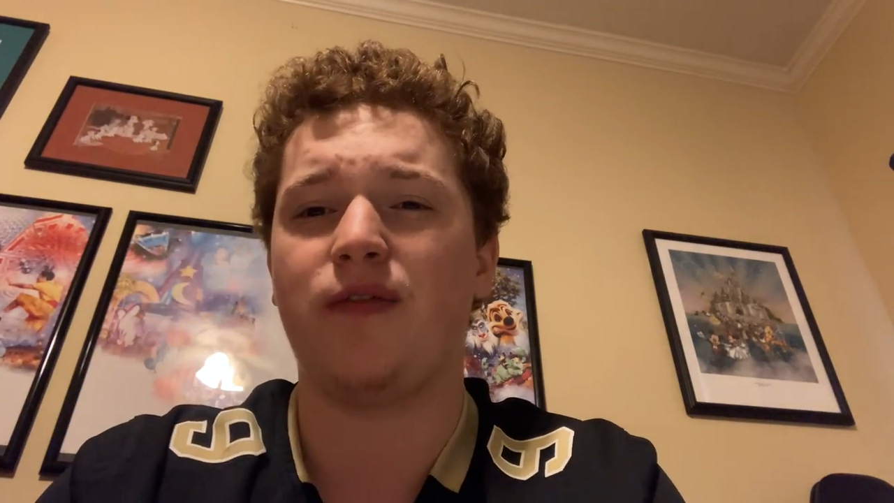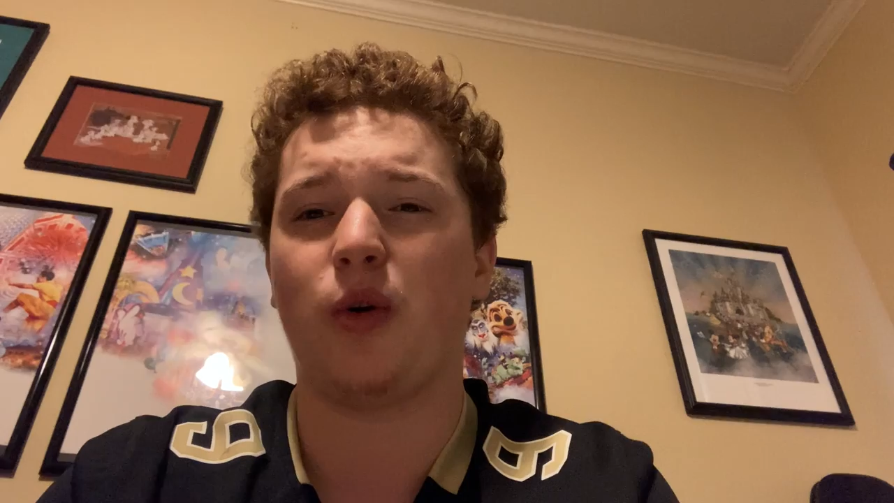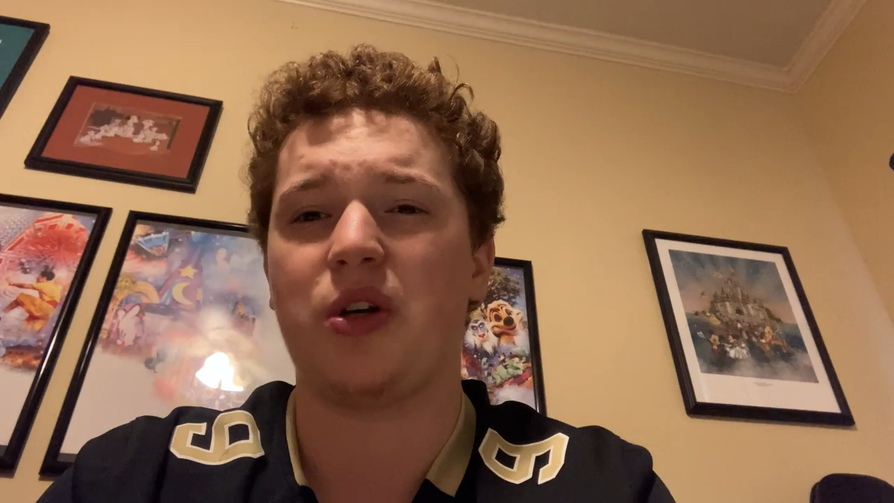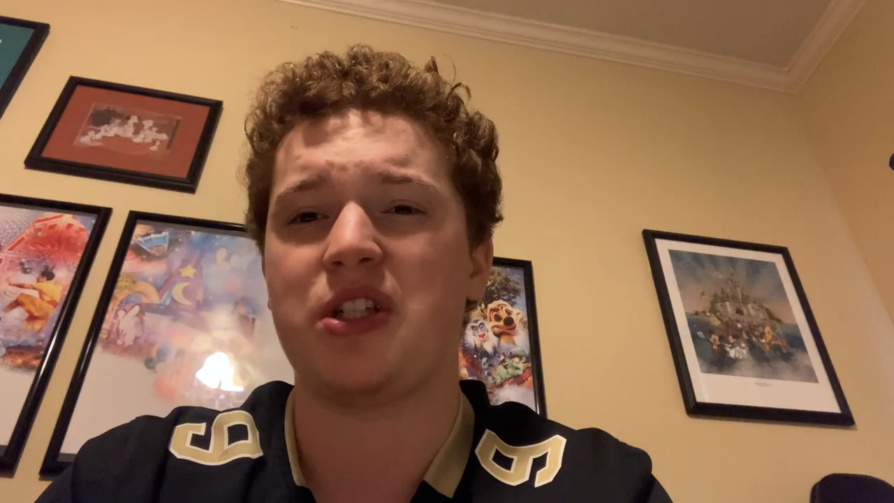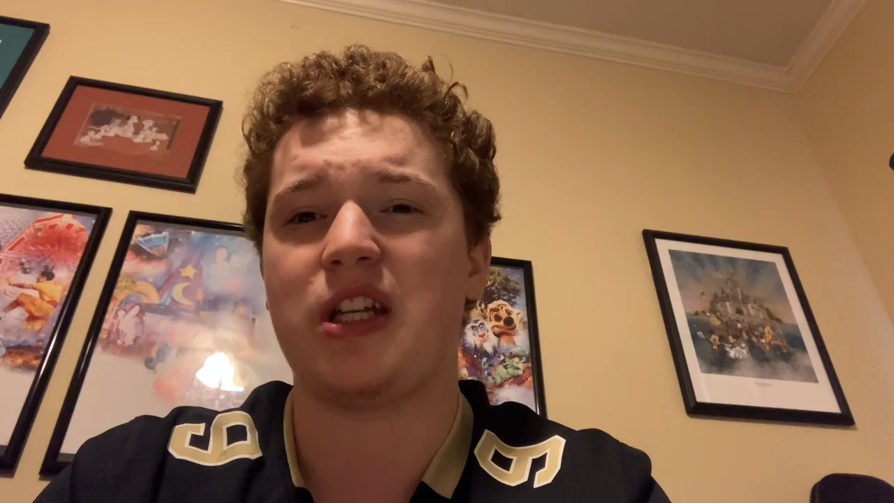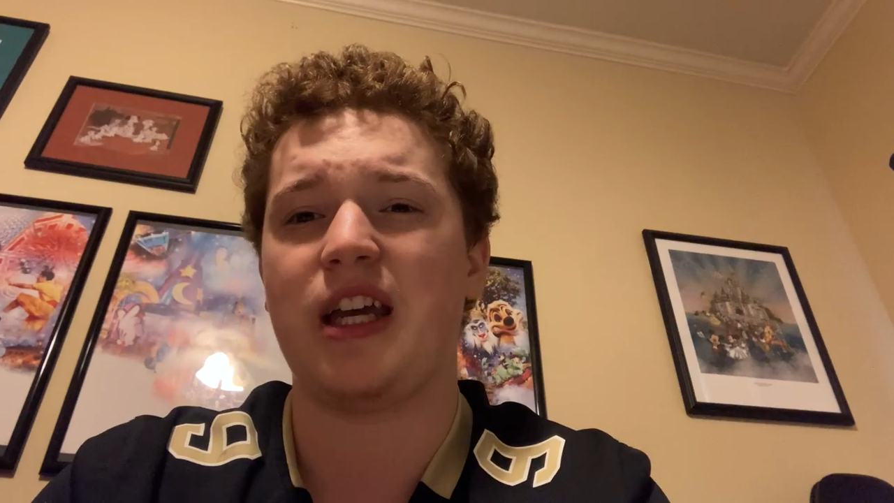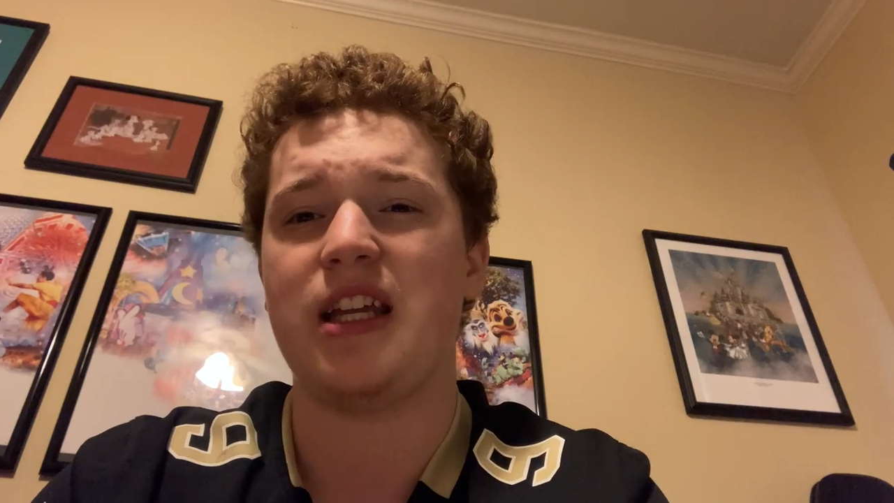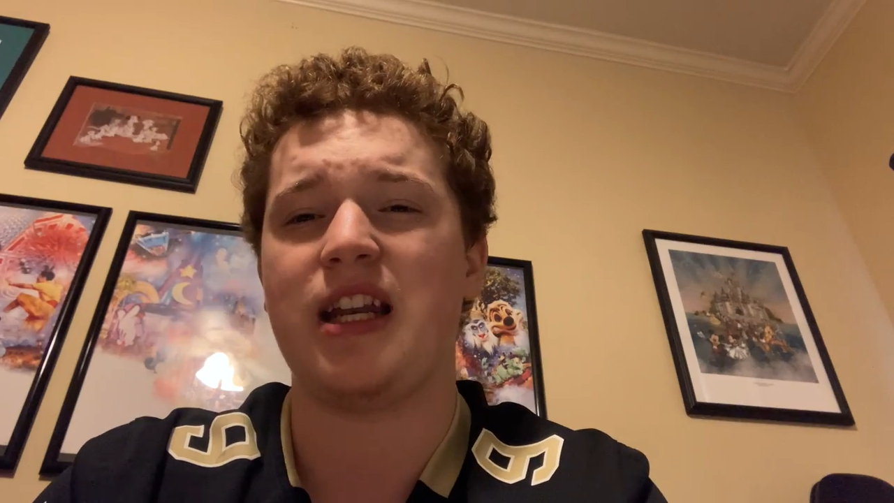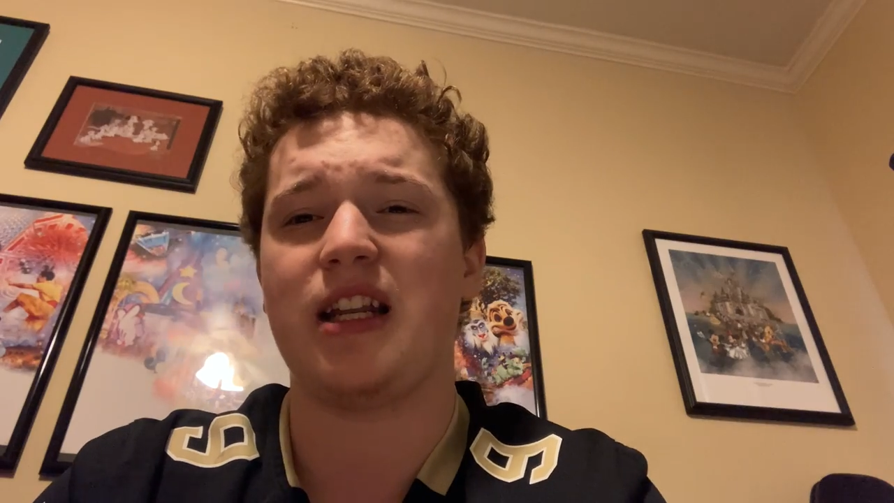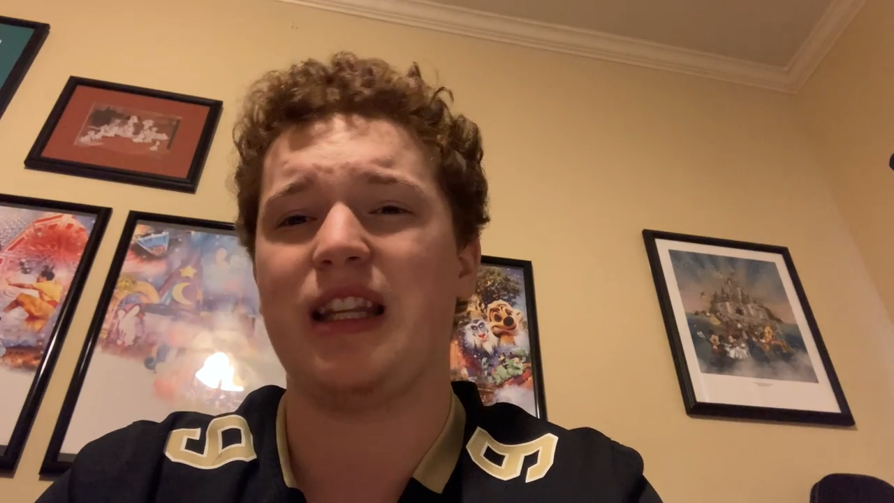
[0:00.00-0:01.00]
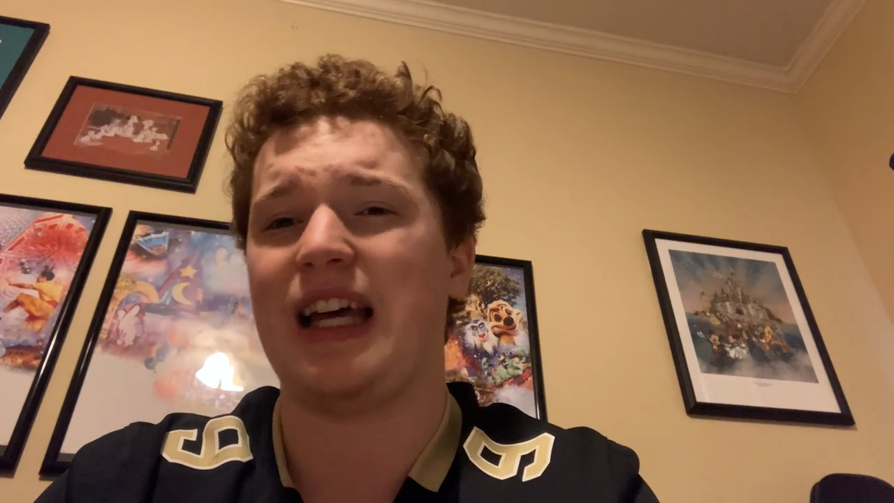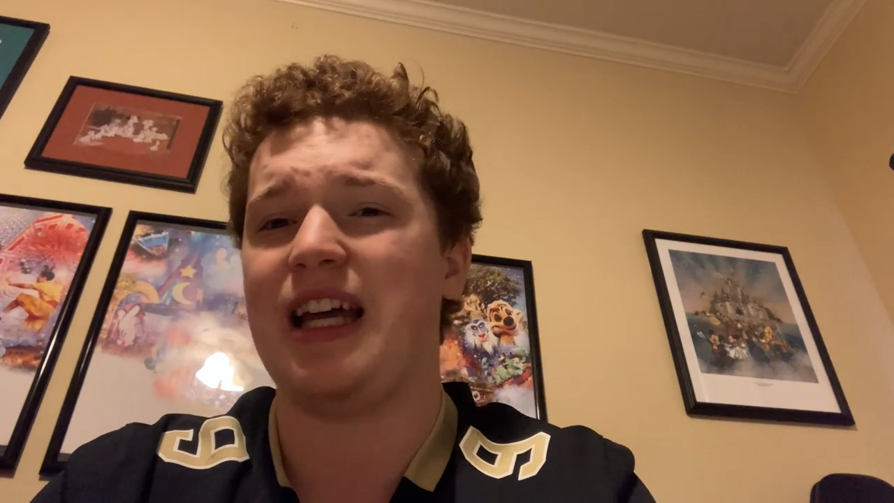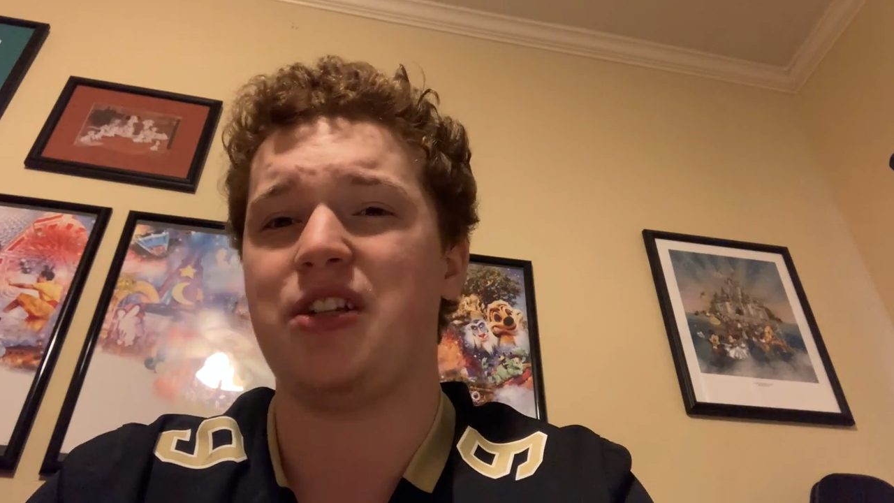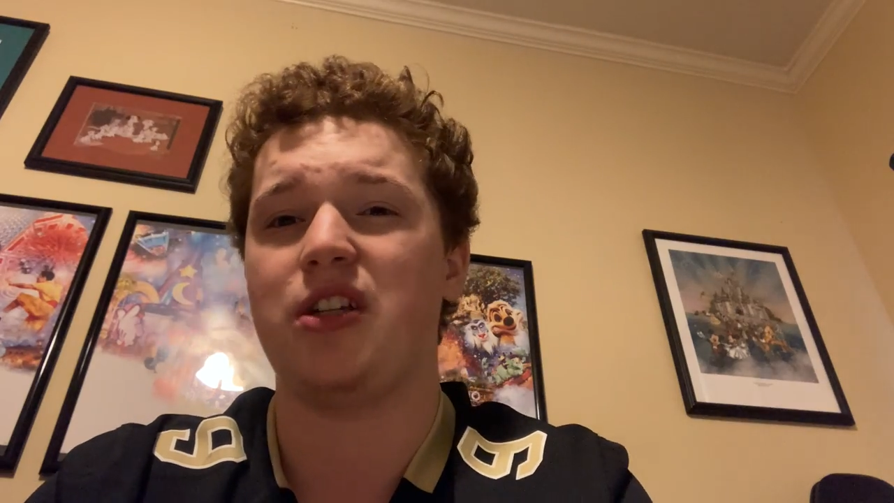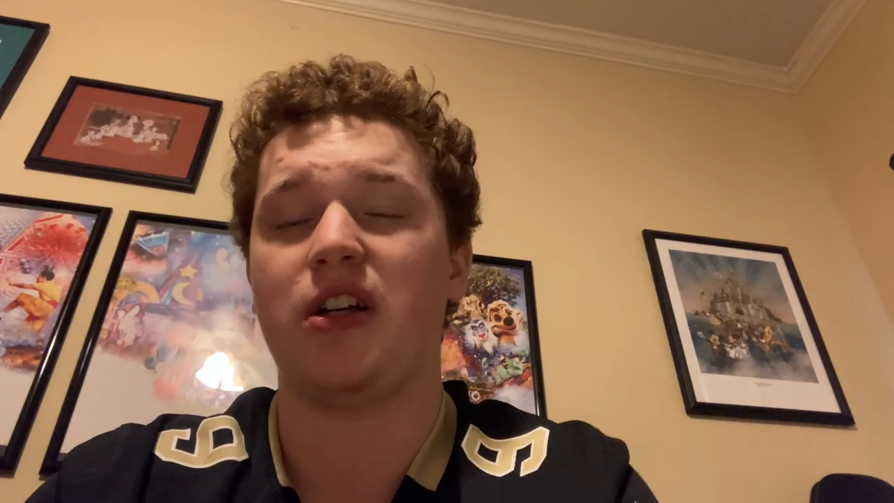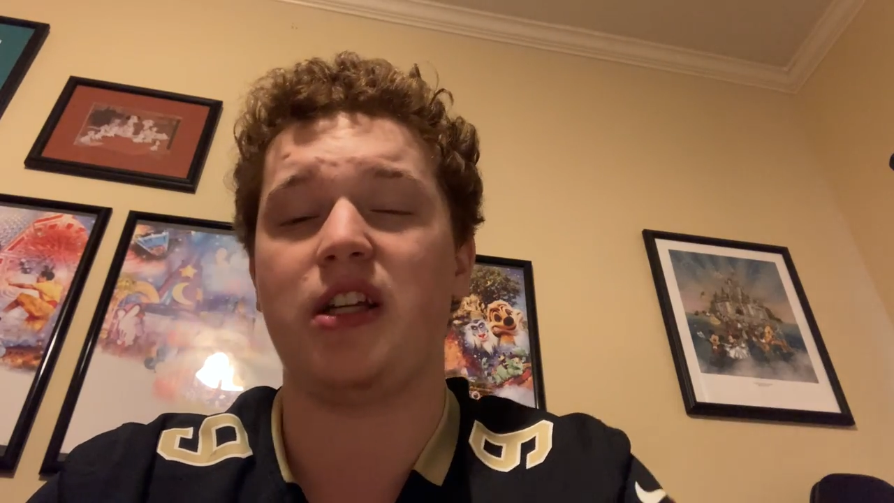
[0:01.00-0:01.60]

Florida State last year,